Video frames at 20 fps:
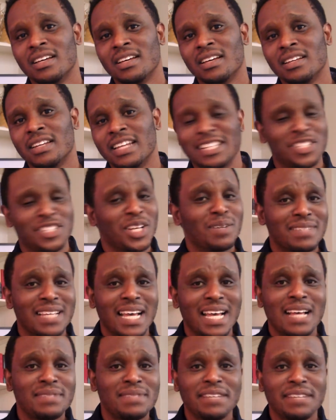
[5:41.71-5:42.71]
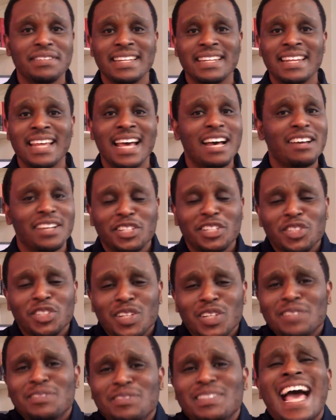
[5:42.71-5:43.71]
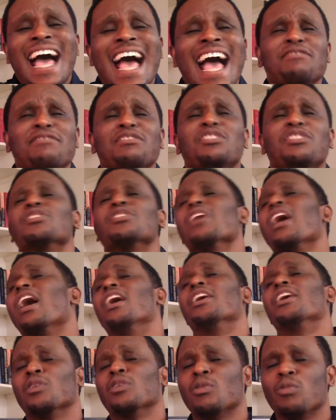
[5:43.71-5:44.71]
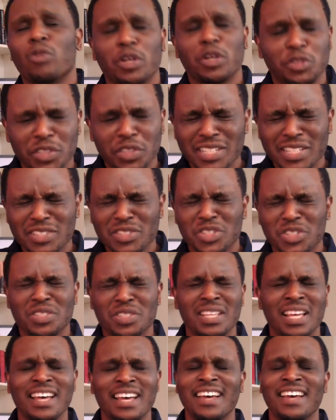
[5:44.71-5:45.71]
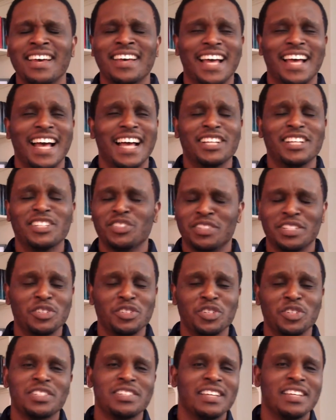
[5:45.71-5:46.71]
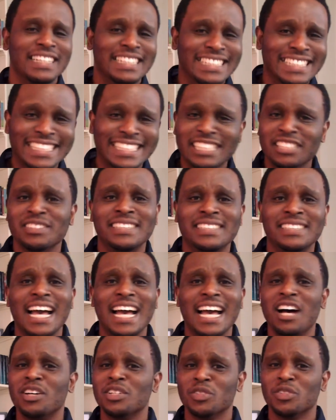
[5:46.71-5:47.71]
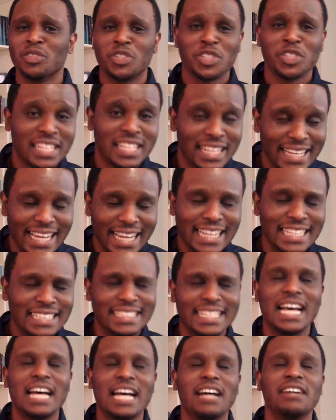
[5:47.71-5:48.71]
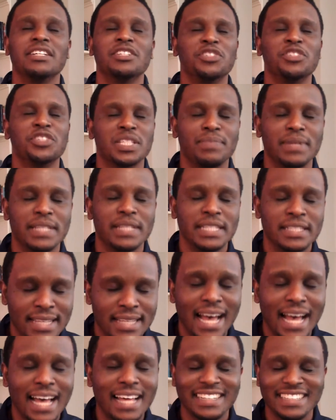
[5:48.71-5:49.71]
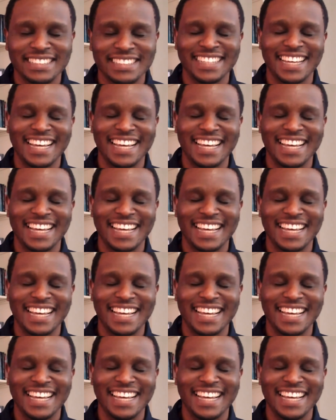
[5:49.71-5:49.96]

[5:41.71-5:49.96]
That sometimes even now that you don't even have to utter a word, you can just kneel down or just lay down and just be silent.